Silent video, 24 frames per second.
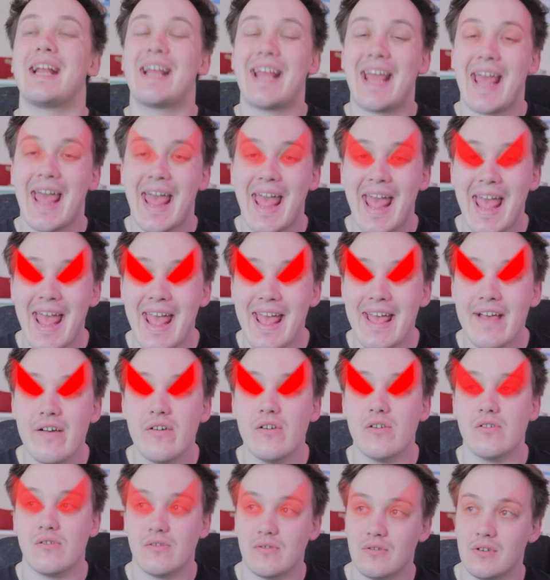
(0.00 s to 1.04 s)

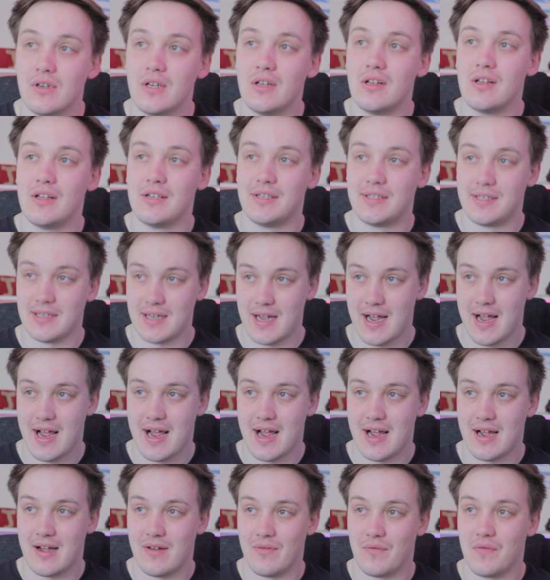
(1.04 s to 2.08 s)
kill to
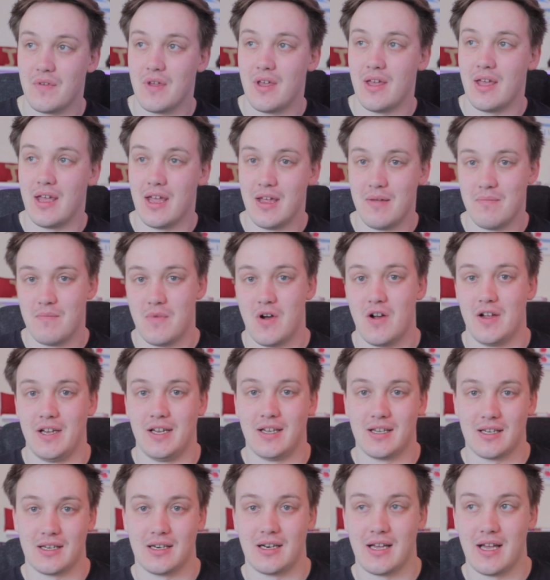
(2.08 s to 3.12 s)
have in my
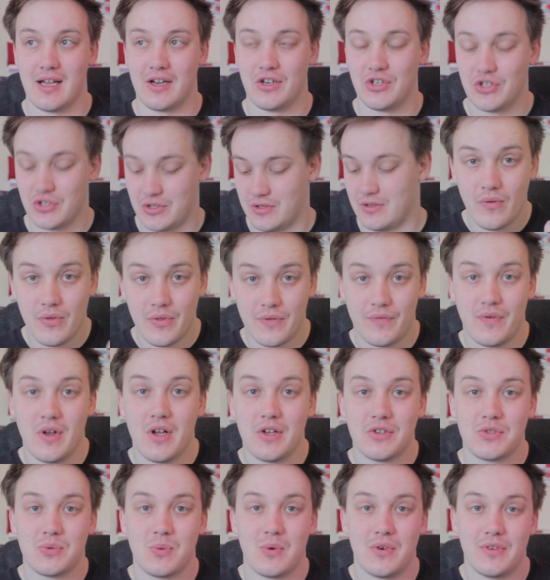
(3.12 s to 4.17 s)
collection. The
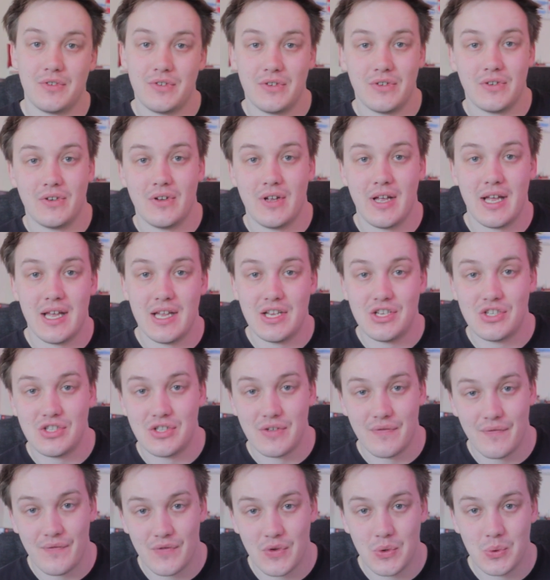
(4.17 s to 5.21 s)
first one is
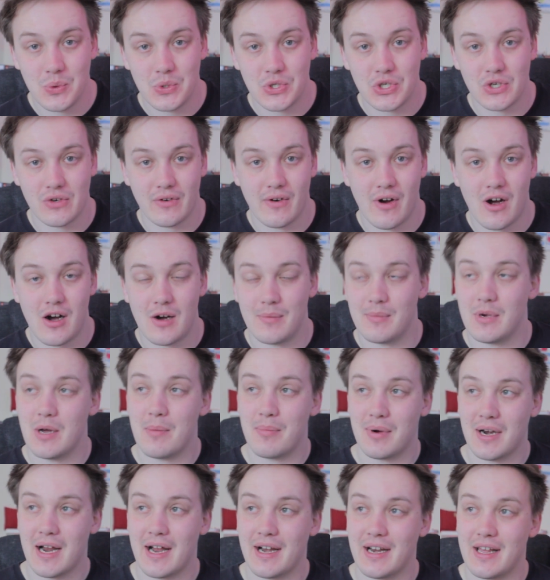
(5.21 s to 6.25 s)
the Futurama
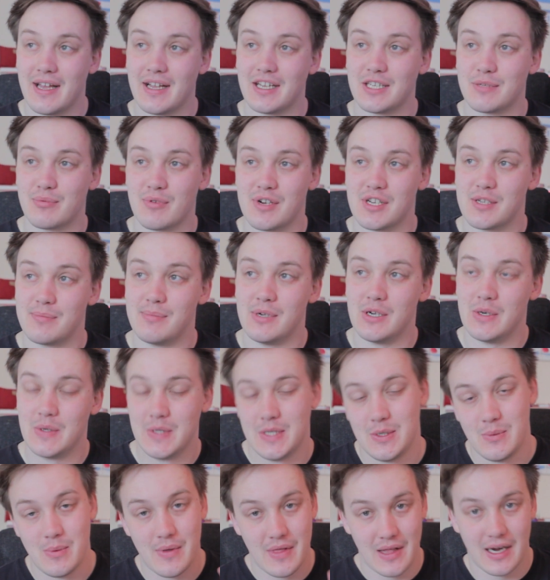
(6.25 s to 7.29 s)
Planet Express
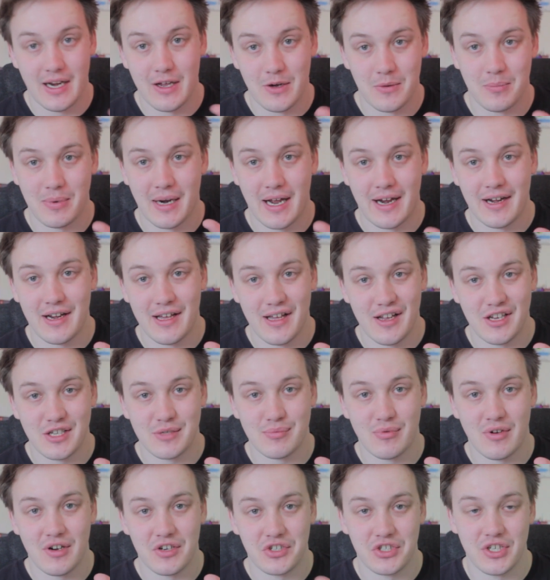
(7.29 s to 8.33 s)
building with a little Planet
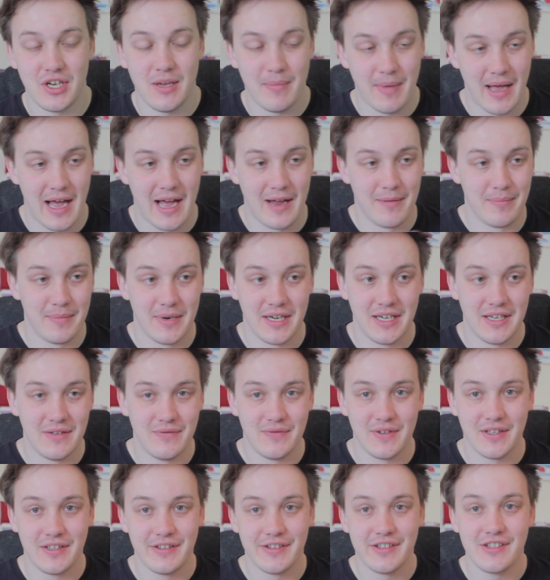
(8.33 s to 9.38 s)
Express ship and
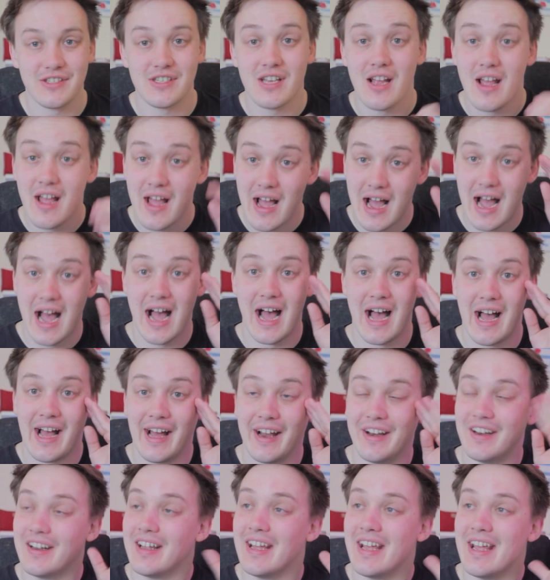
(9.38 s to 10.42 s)
minifigures,
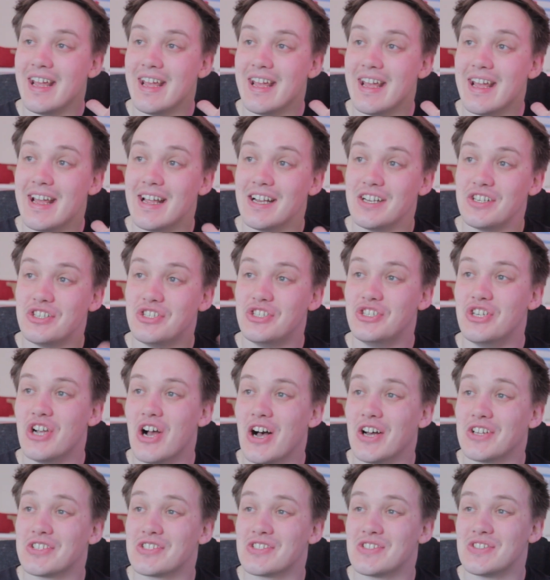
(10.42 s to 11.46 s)
and it
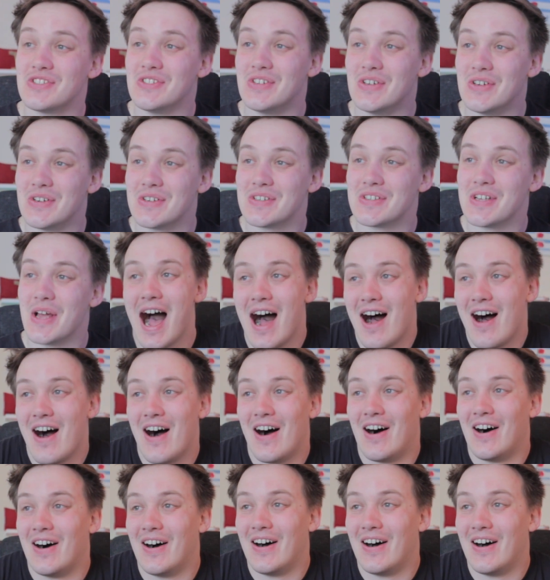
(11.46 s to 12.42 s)
just looks, I